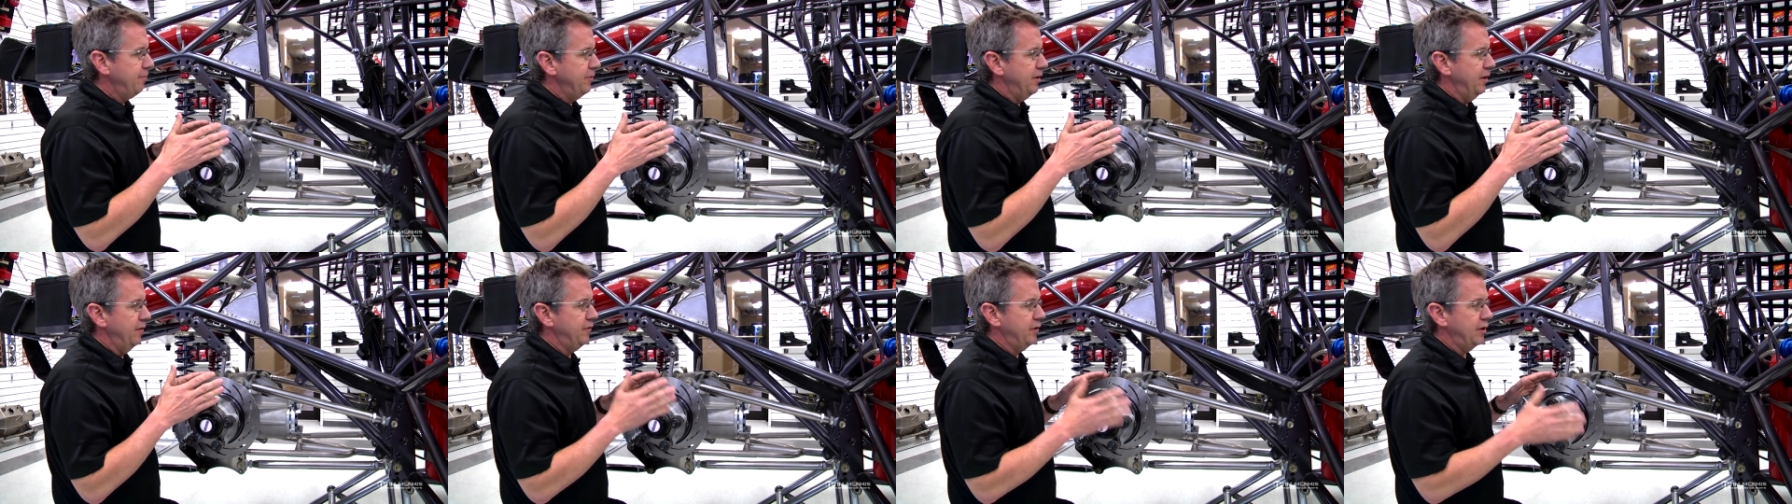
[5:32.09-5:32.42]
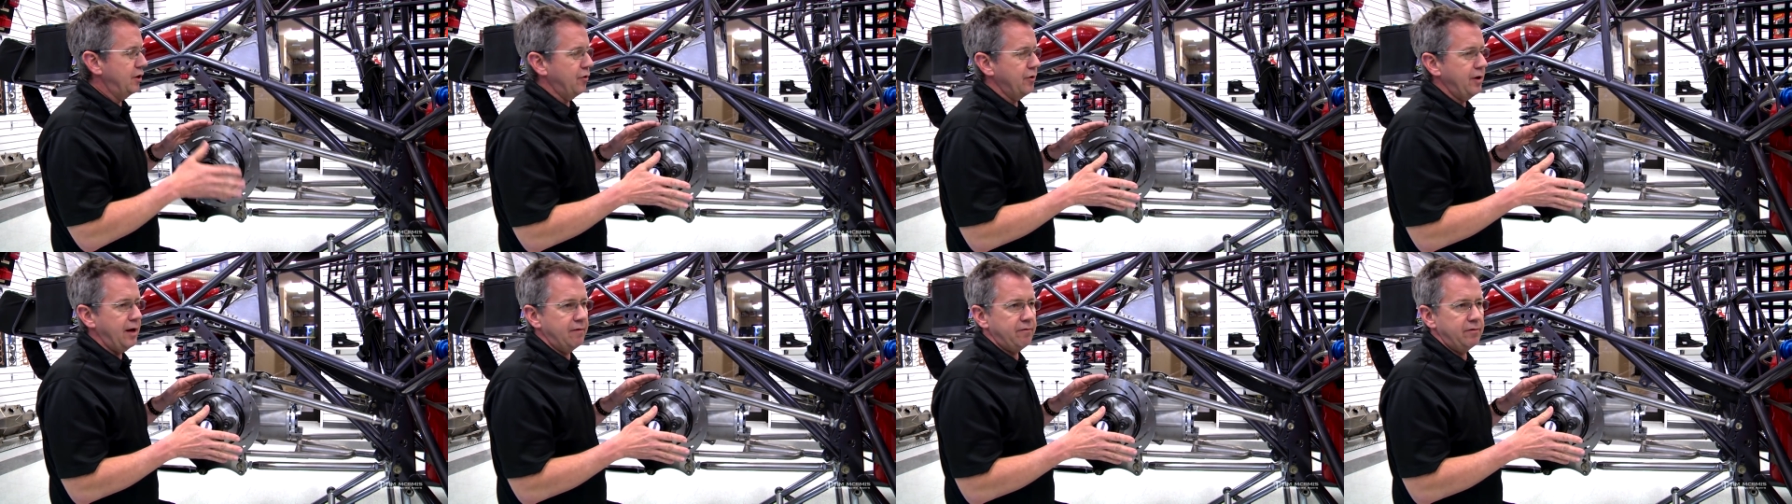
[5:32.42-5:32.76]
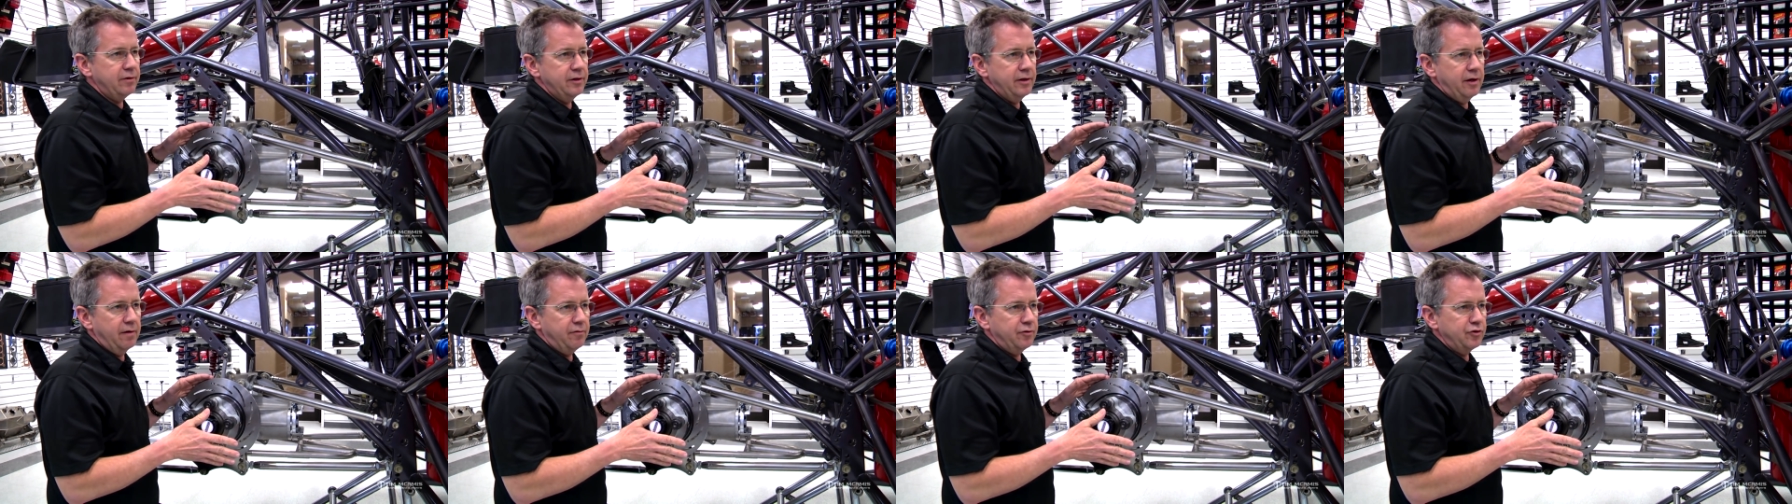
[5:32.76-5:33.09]
If you don't have a
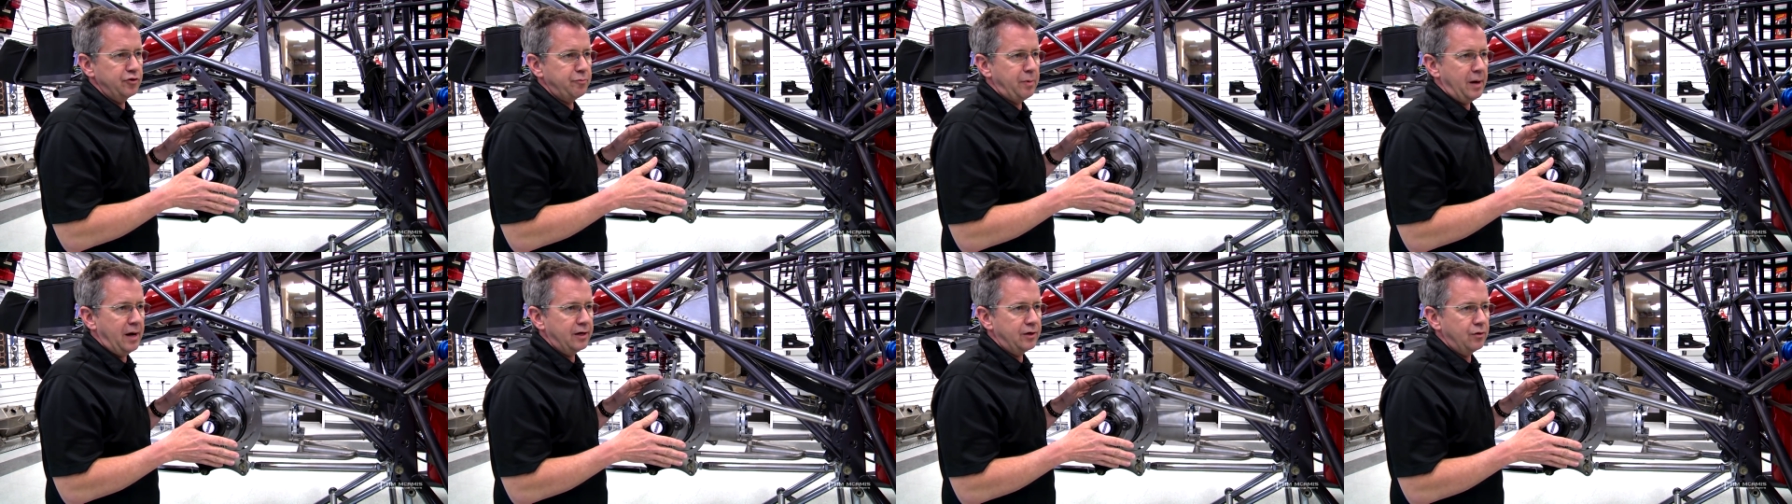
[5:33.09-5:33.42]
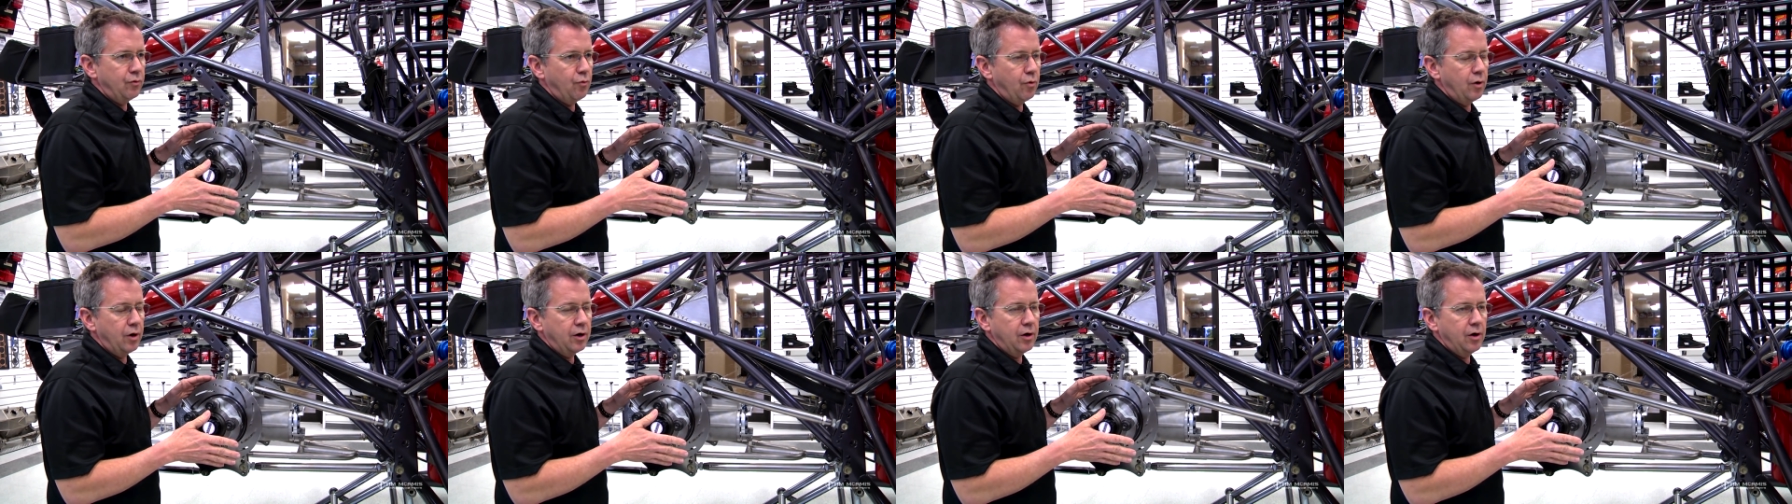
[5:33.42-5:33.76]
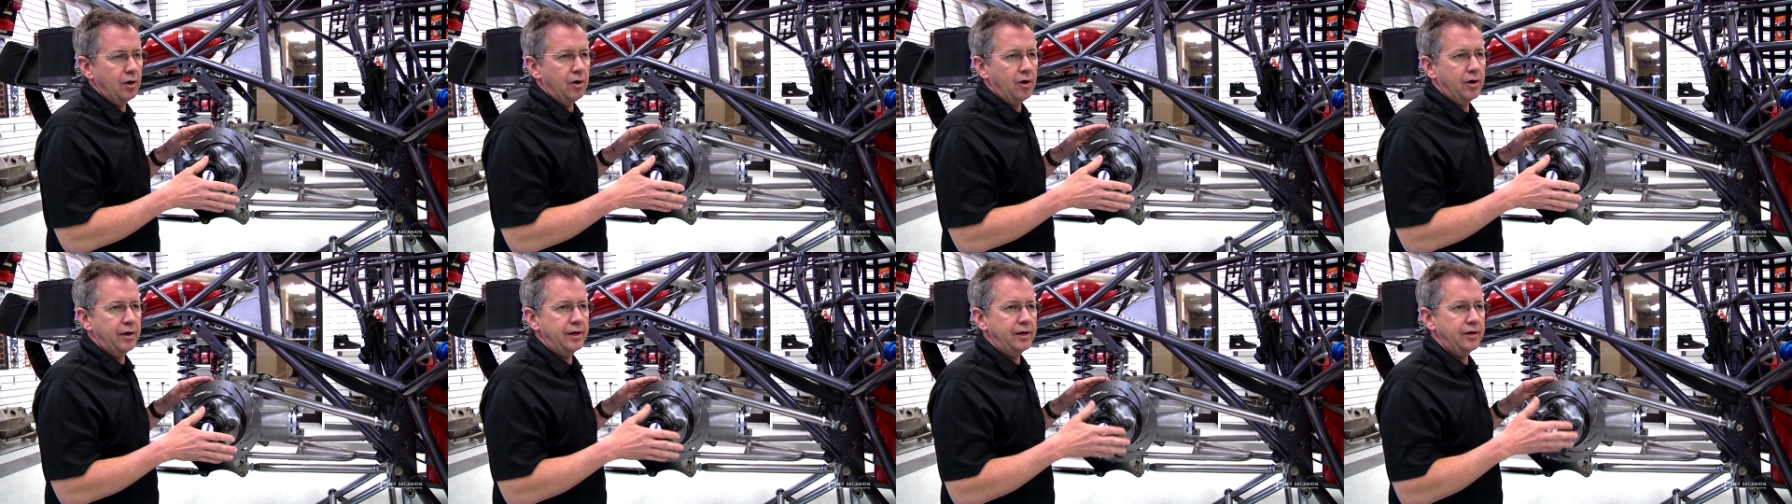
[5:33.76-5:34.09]
level spot to work
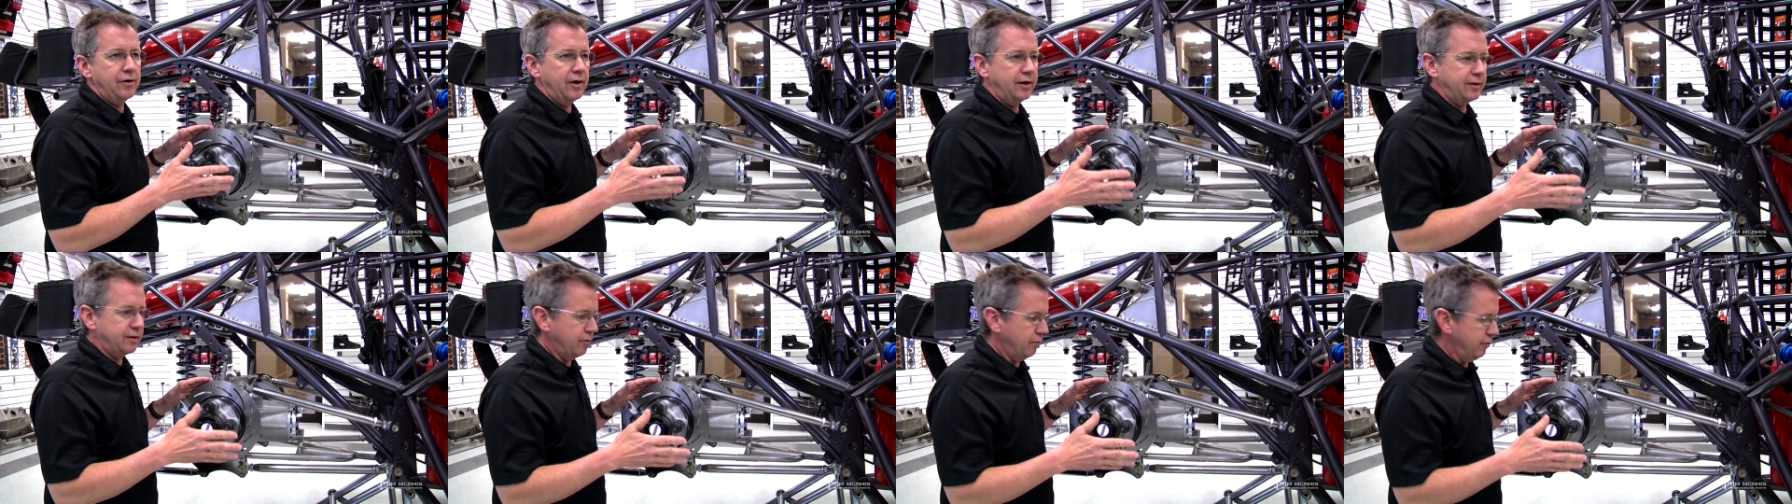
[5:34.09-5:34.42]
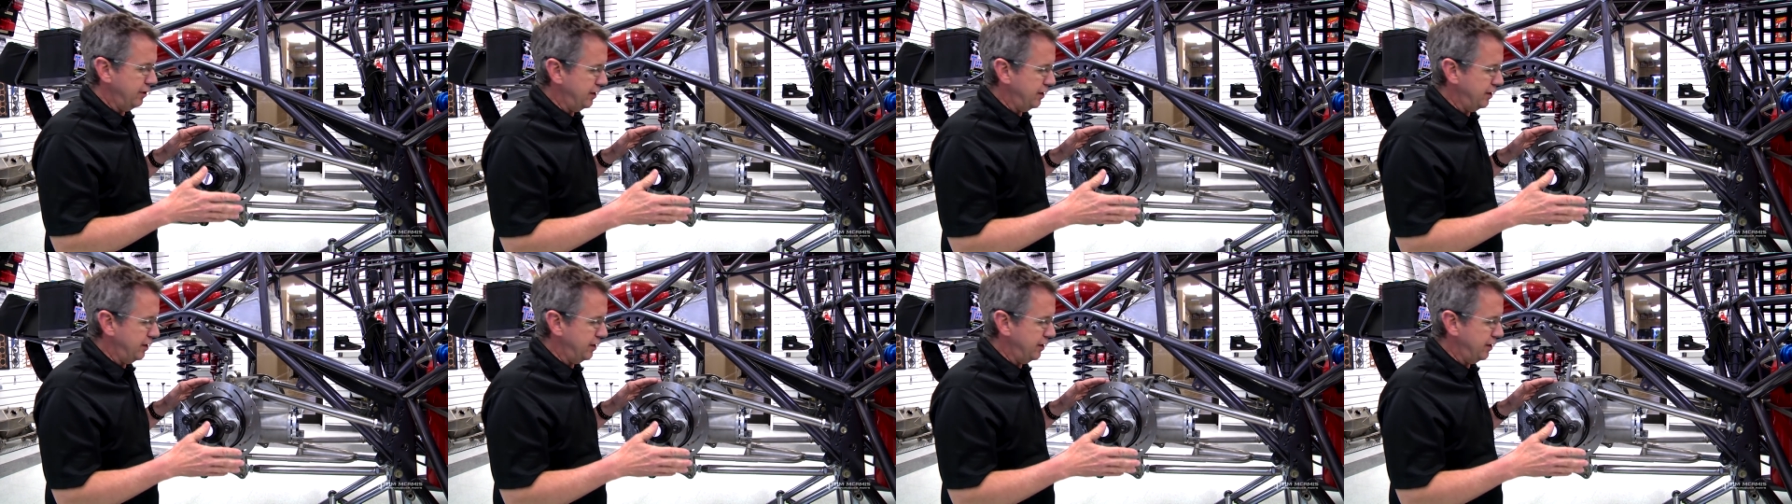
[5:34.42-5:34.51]
on and you're at the